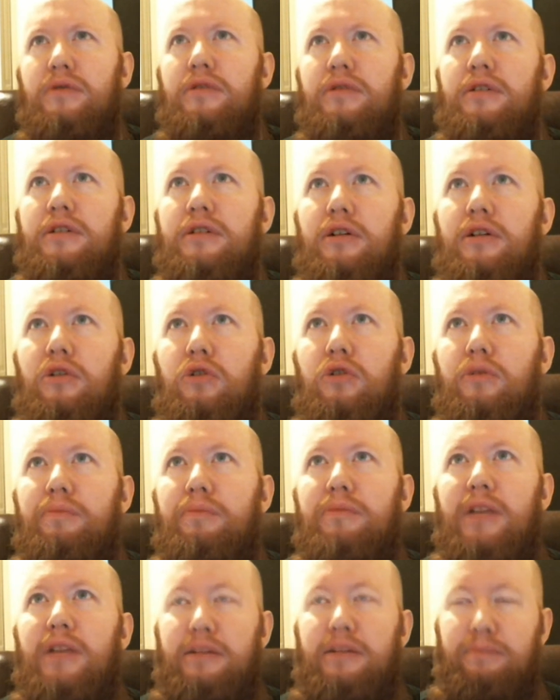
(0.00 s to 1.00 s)

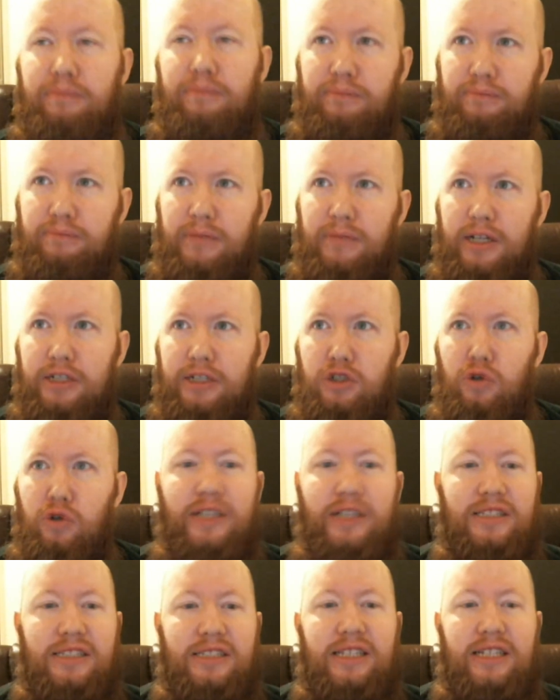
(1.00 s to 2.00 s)
or like
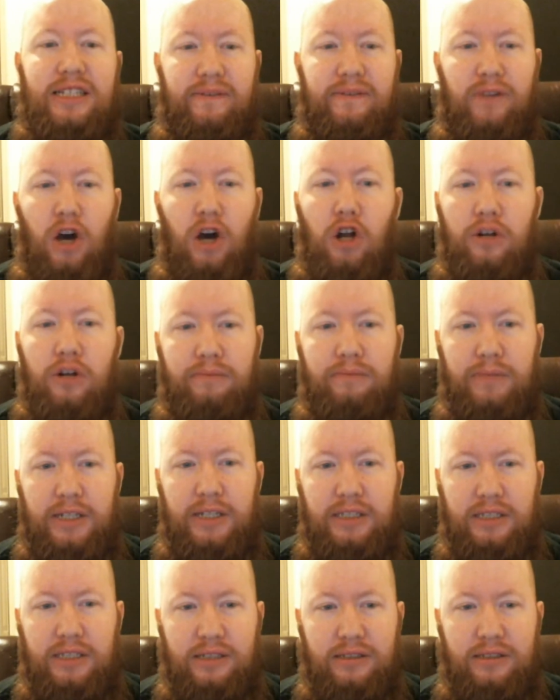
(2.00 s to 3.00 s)
twice the size of Gollum,
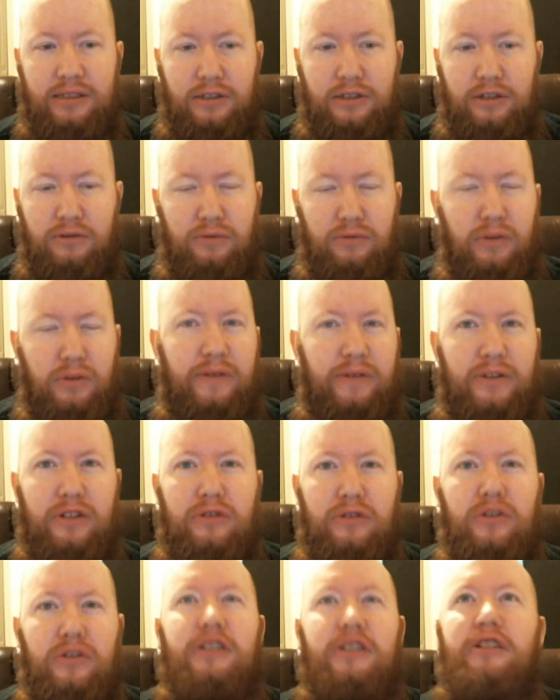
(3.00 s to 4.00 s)
basically. You know, whatever.
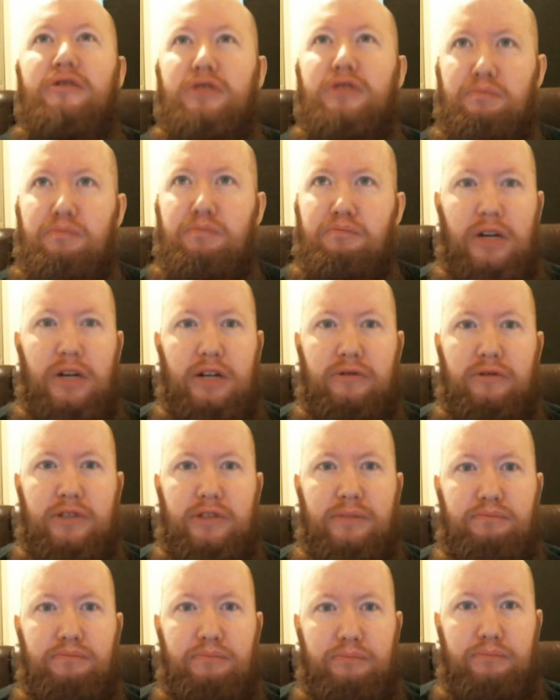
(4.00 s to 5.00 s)
You know, but it was
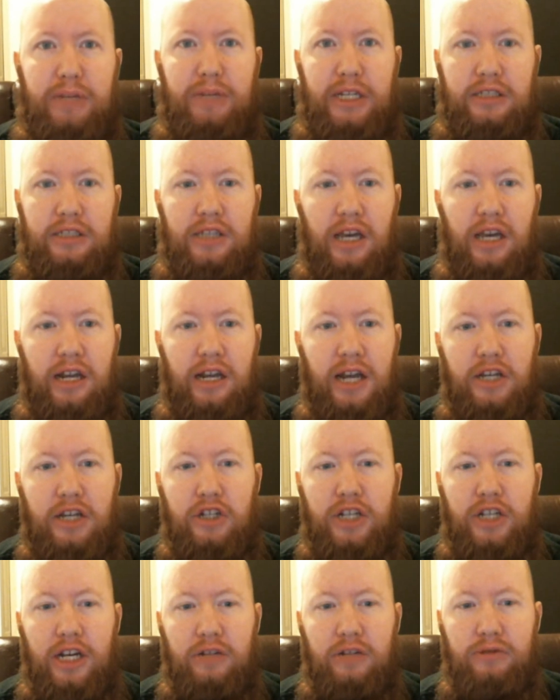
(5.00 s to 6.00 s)
a beast, and I
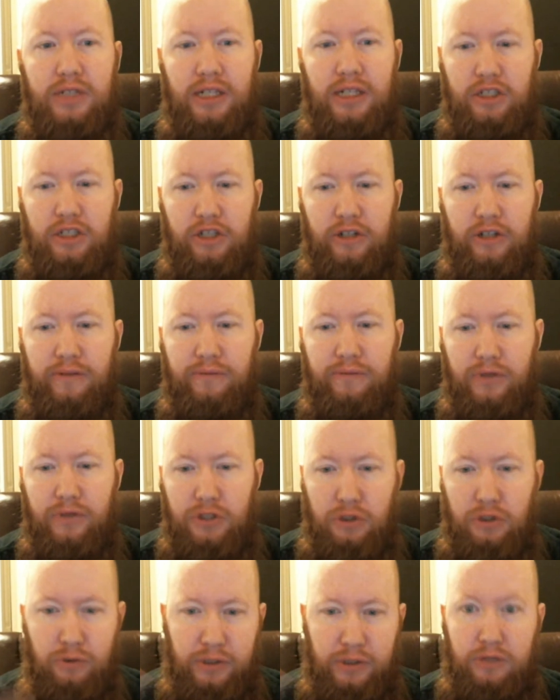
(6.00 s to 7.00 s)
could tell it was legendary for
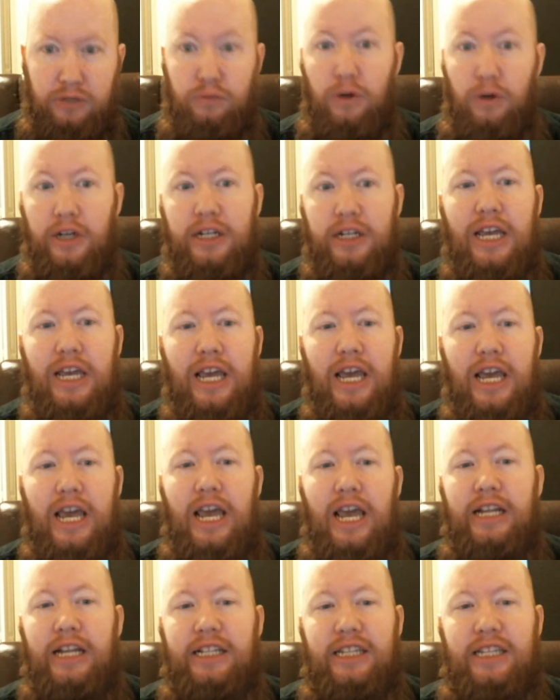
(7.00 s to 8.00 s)
2 reasons. One,
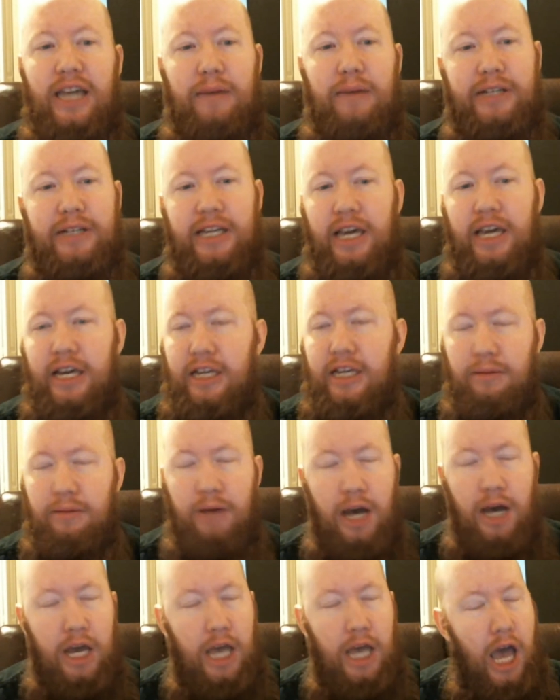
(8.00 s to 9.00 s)
it kept kicking
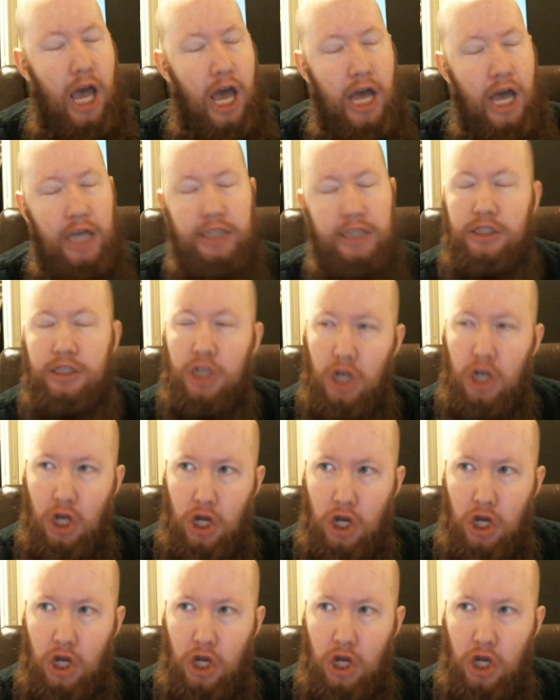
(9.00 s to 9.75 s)
my ass.